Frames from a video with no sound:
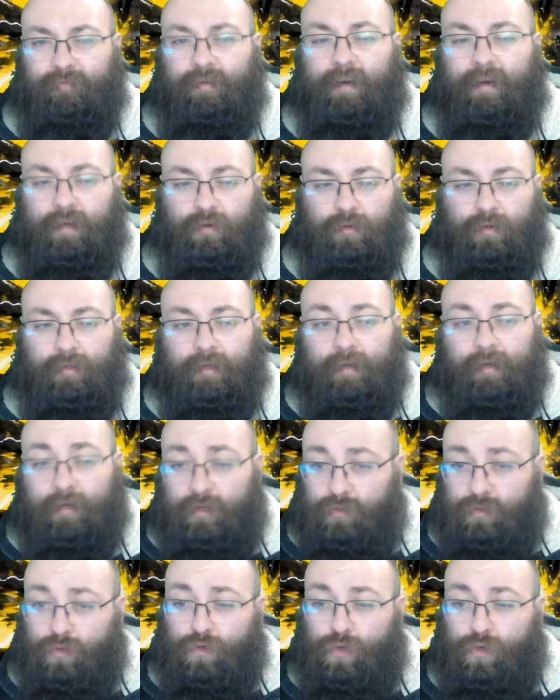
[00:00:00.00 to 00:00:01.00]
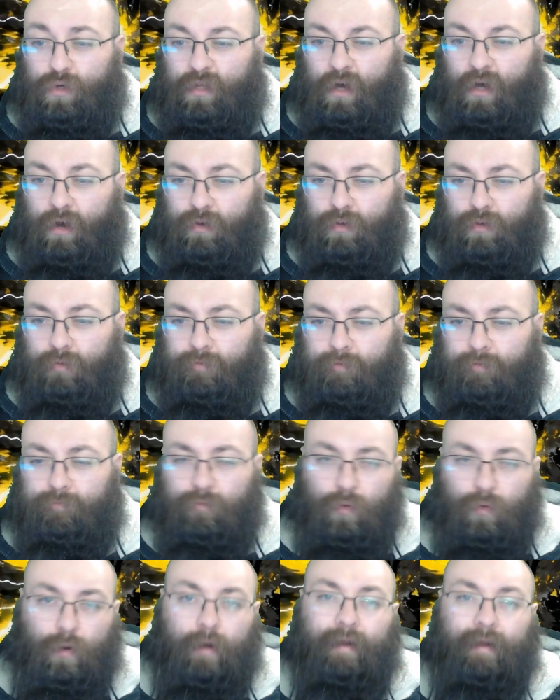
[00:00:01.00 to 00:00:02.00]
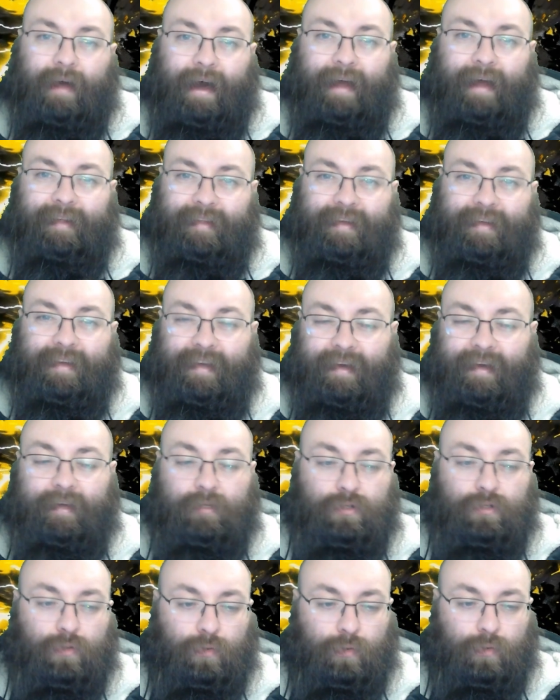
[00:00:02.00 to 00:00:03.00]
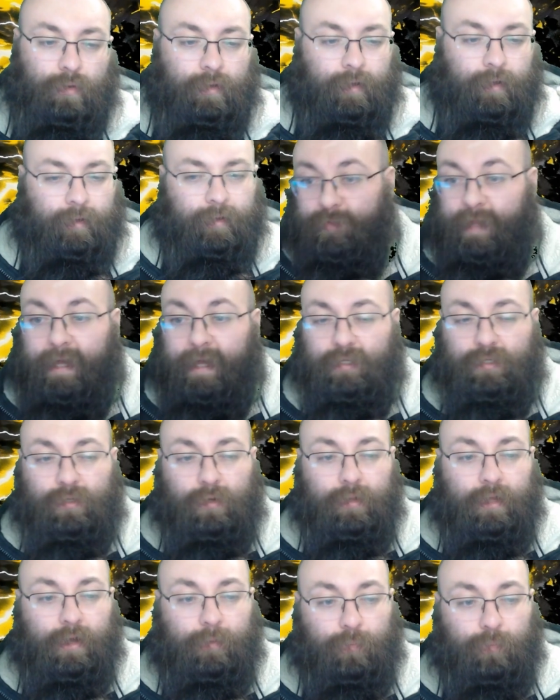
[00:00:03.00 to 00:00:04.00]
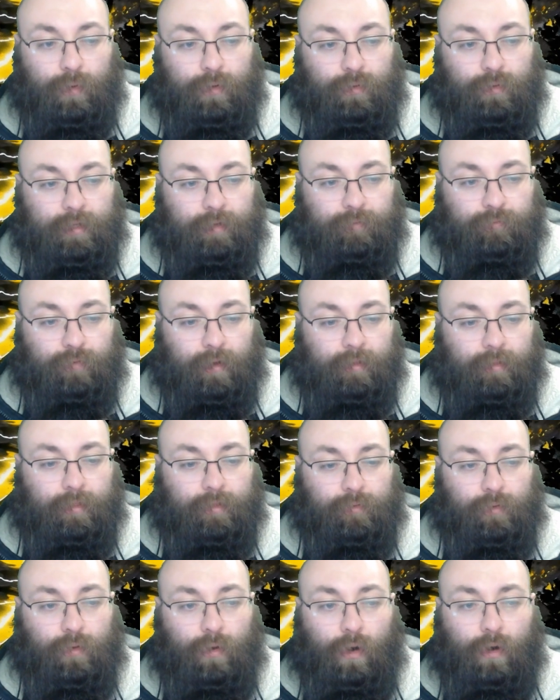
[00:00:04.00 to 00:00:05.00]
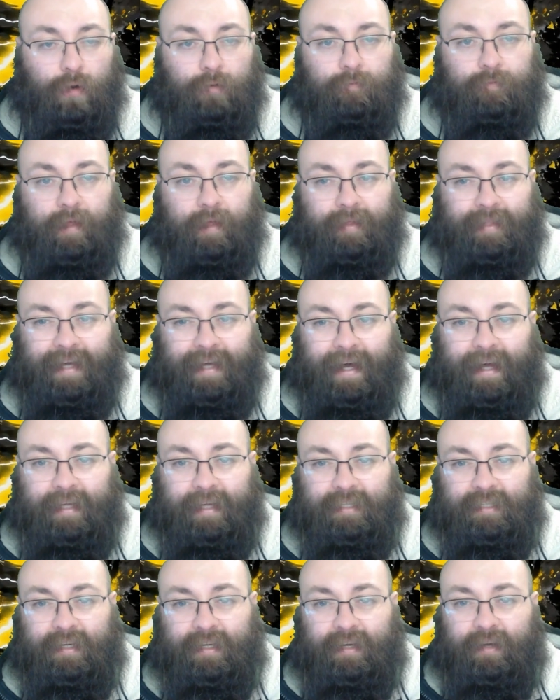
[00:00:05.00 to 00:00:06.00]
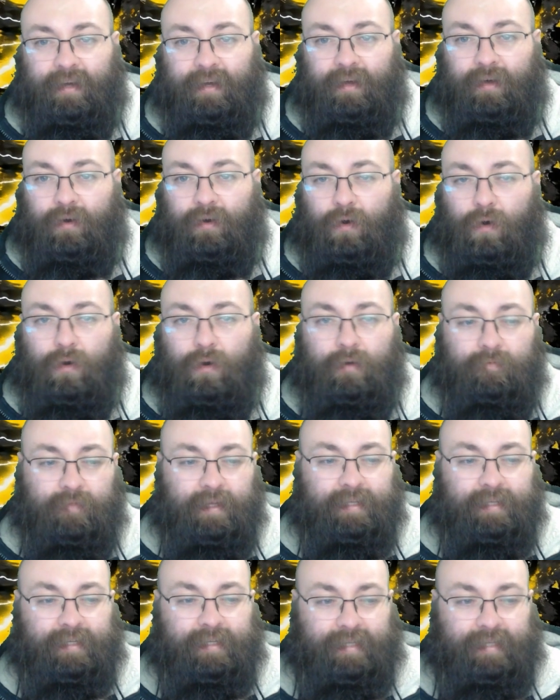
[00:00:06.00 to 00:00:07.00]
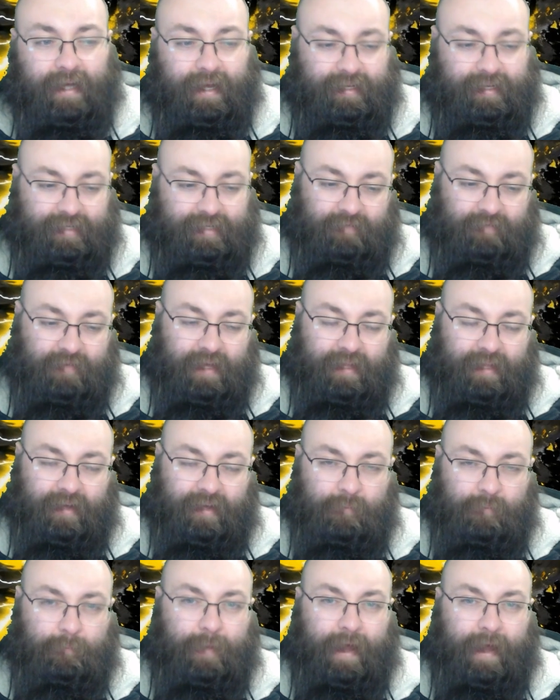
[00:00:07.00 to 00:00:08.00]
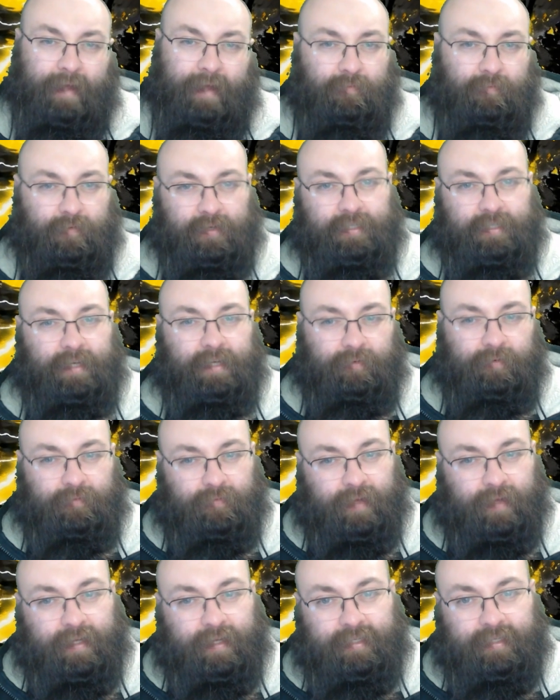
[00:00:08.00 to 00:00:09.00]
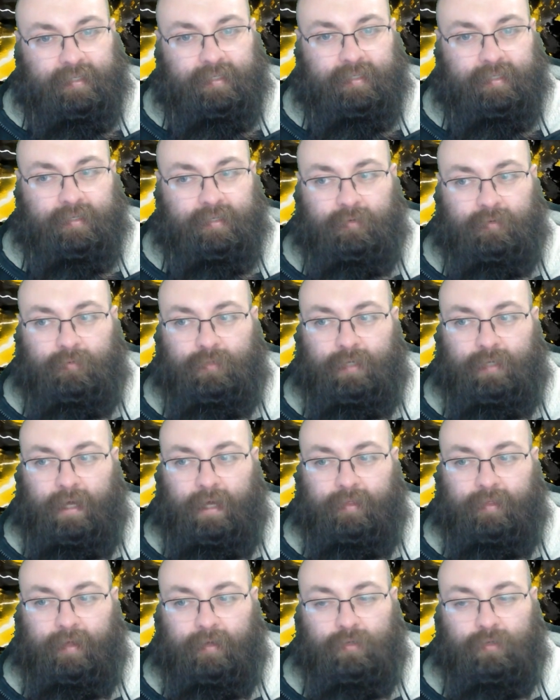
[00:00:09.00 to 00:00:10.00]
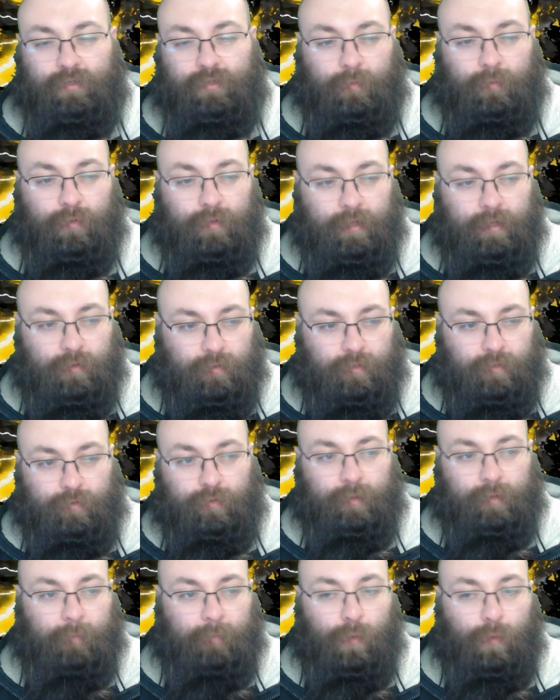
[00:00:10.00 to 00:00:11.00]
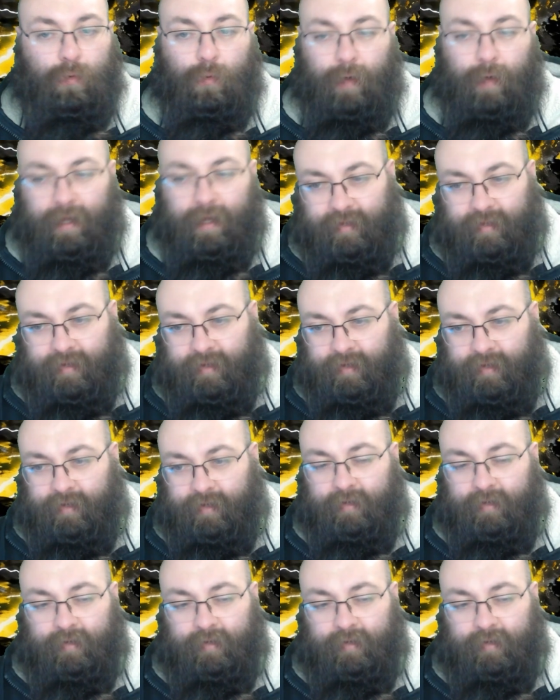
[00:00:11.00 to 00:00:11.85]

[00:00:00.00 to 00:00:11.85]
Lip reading: Really good. You could argue for 4, I like it at 2. Next on up, we're going to run through all of the attacks. All of these attacks I've kind of like picked for certain reasons, sort of thing, so I'm going to go through them all quickly.